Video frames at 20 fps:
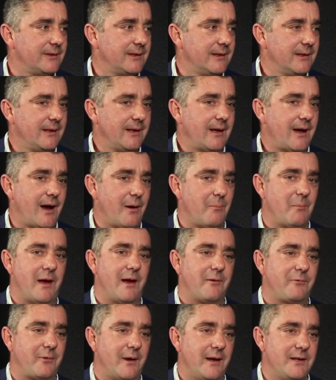
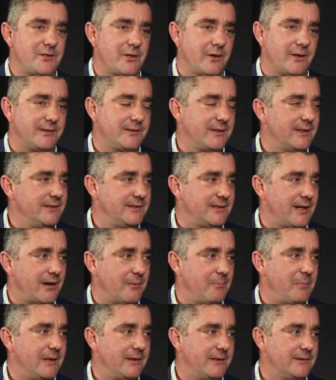Our franchisees
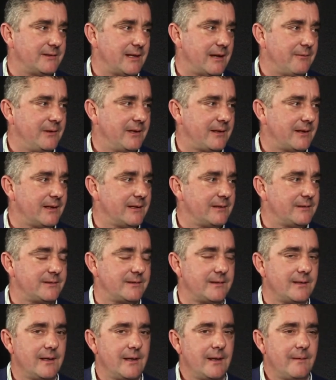are our biggest
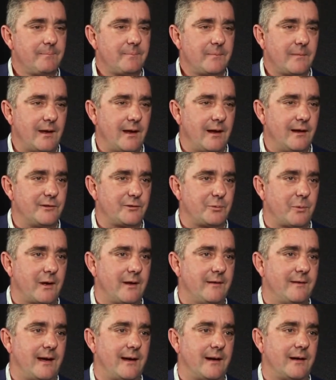advocates, and it's
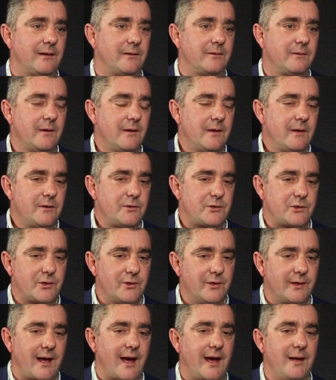one of our
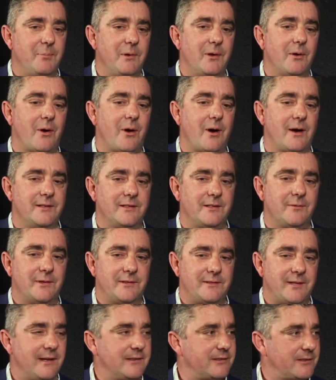true KPIs and
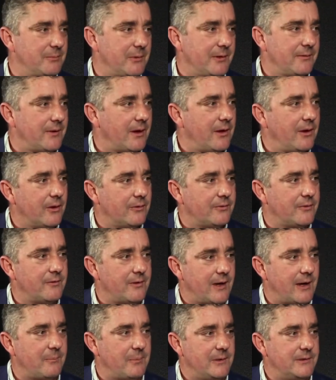a testament to the health
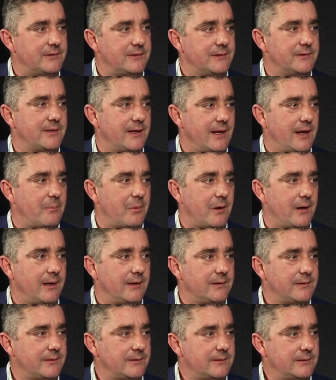of our business and our brand.